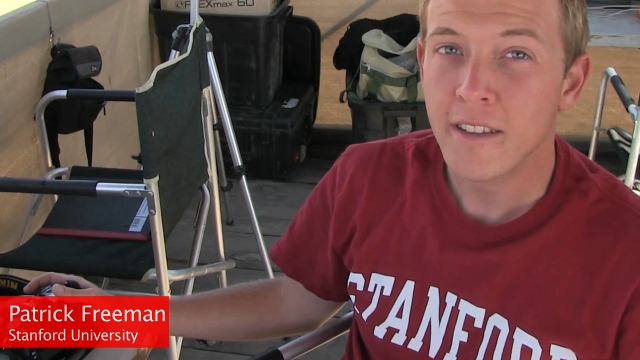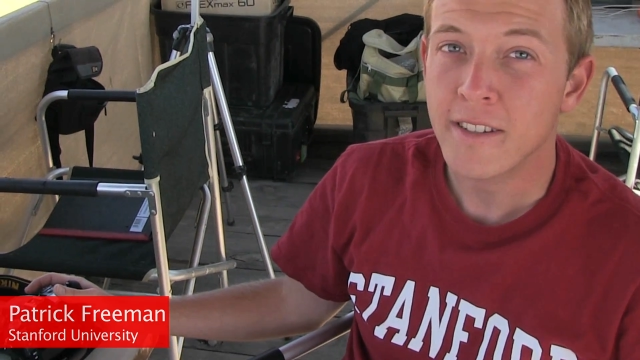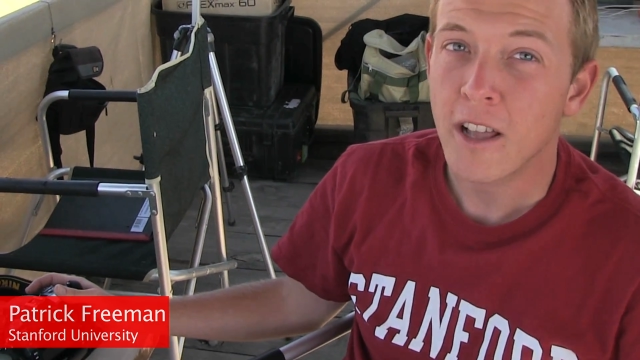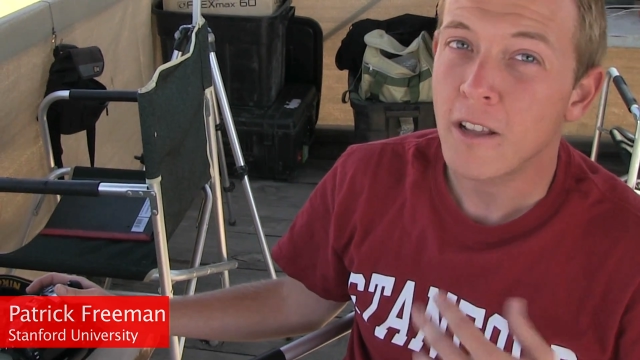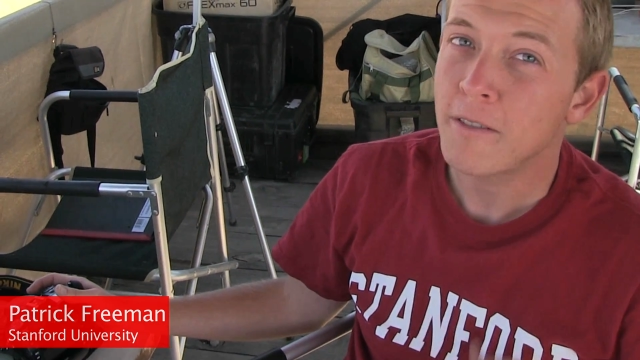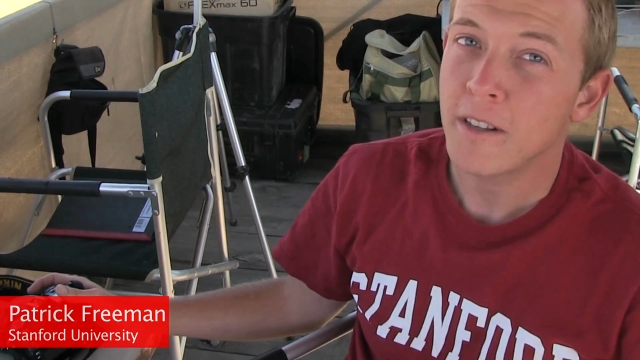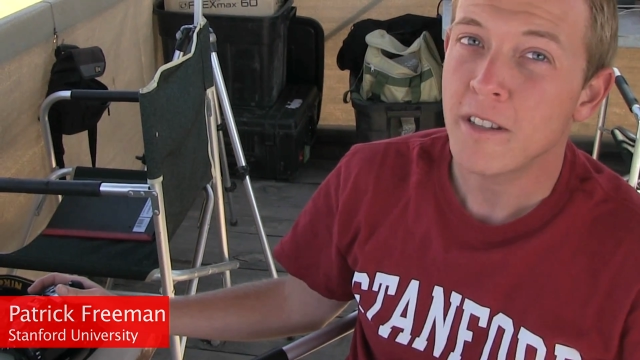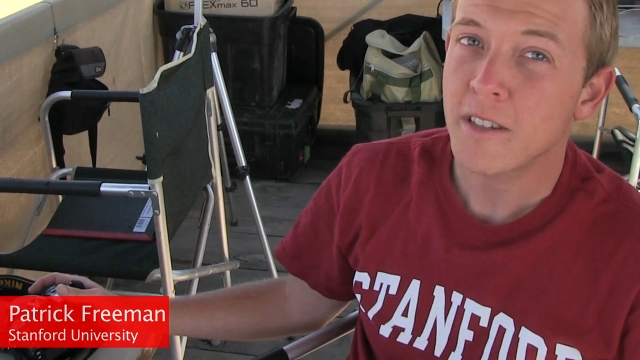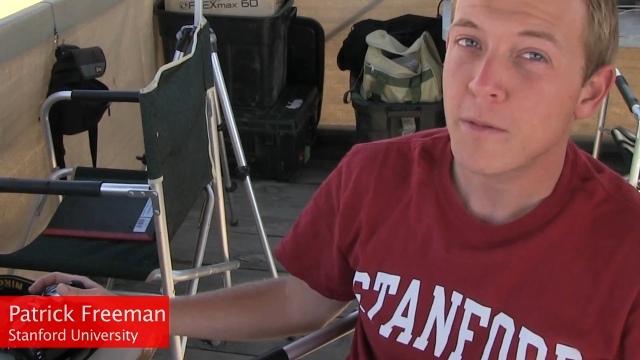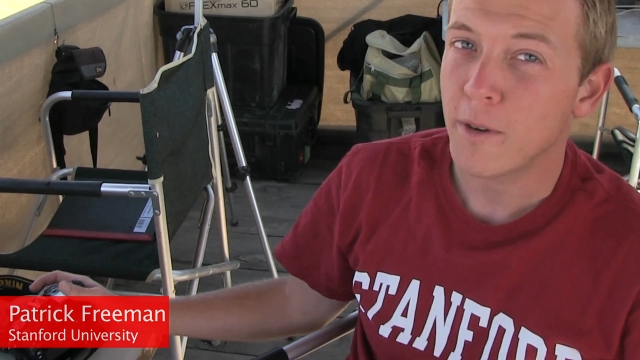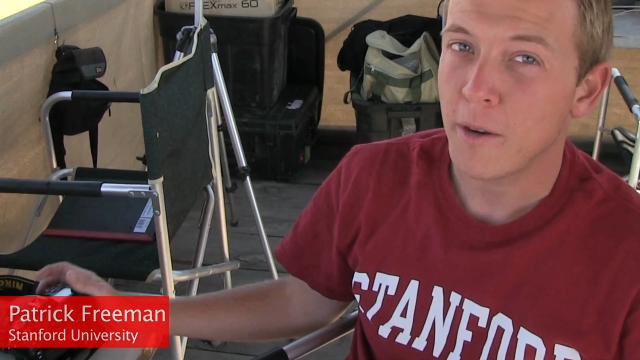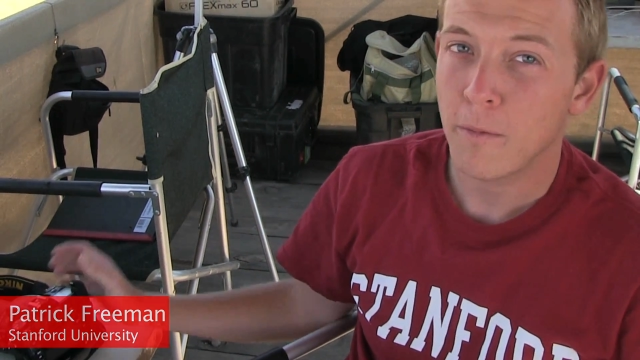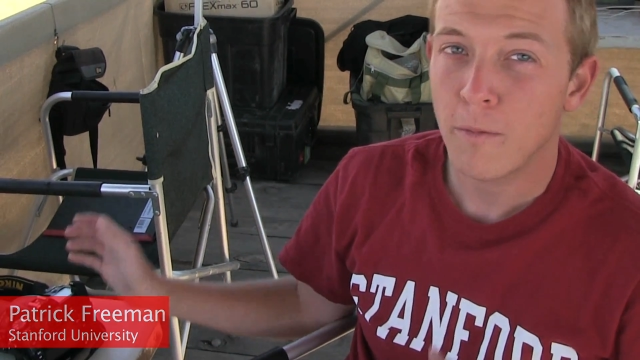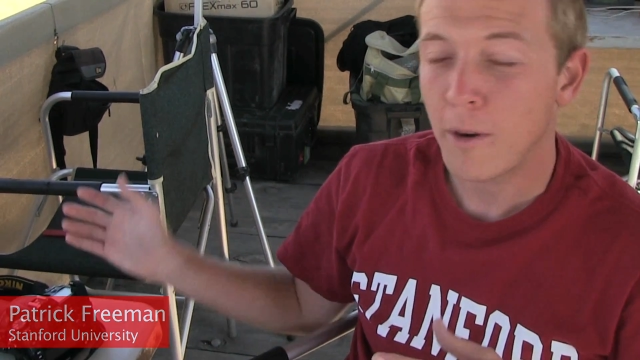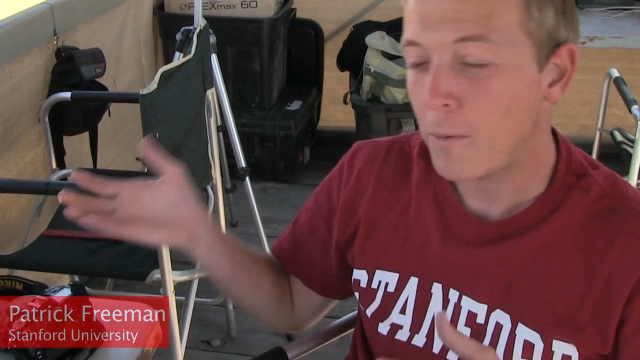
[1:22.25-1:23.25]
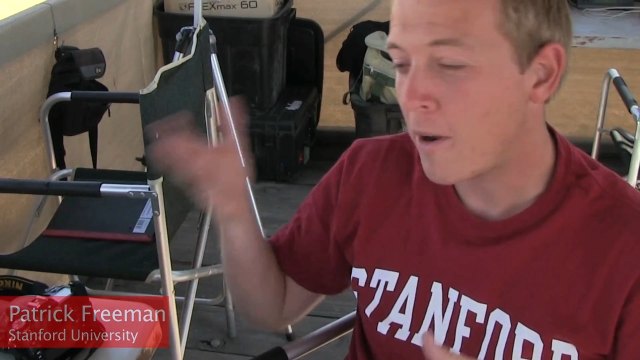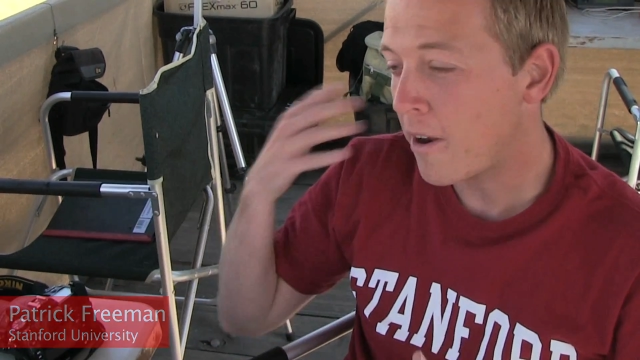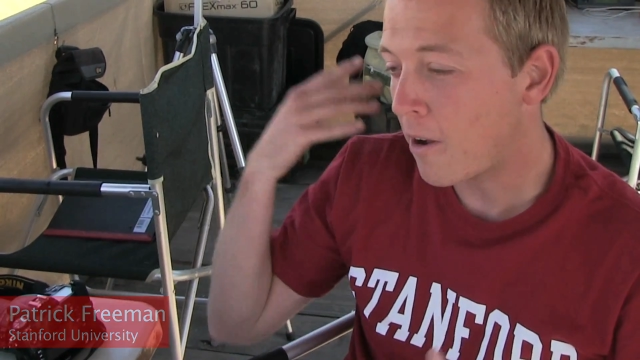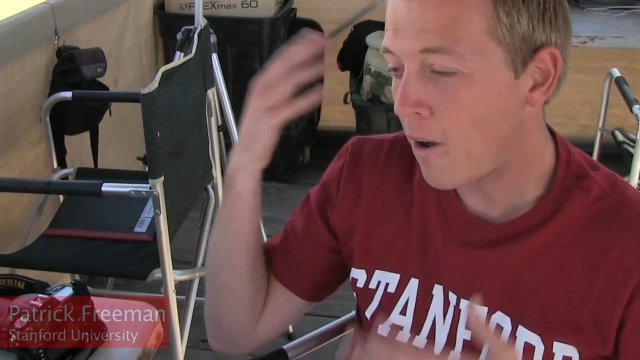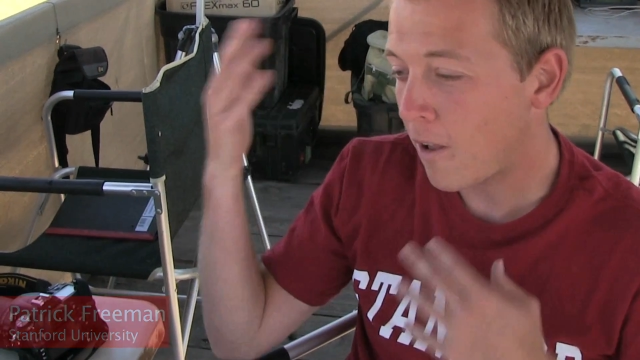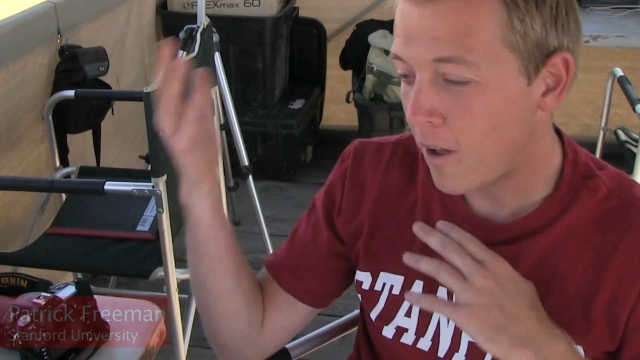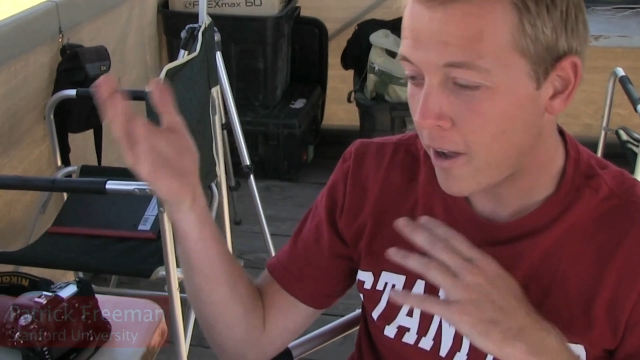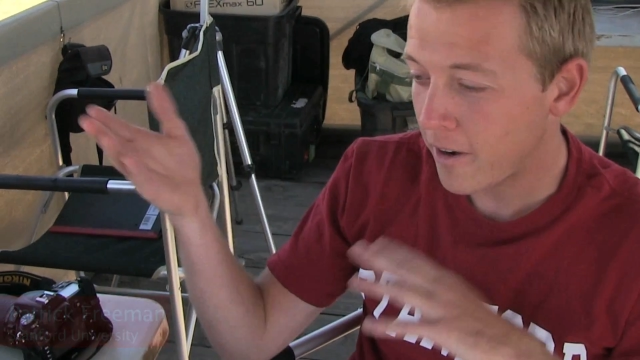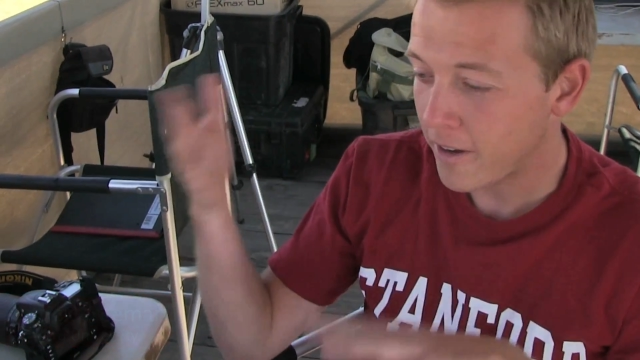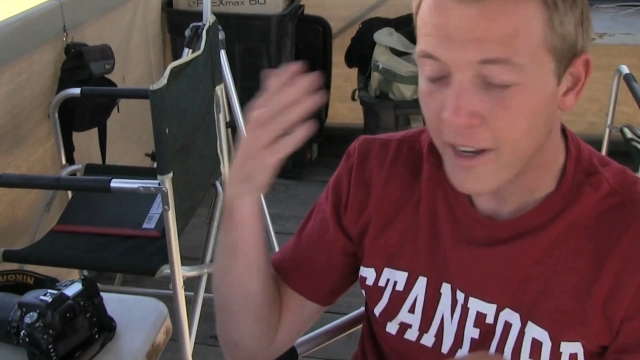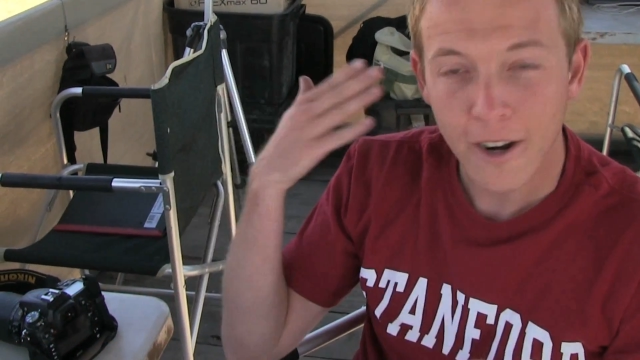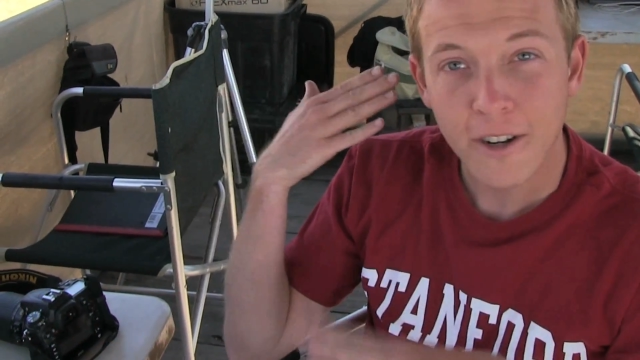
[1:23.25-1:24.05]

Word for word: these elephants. We, we run all on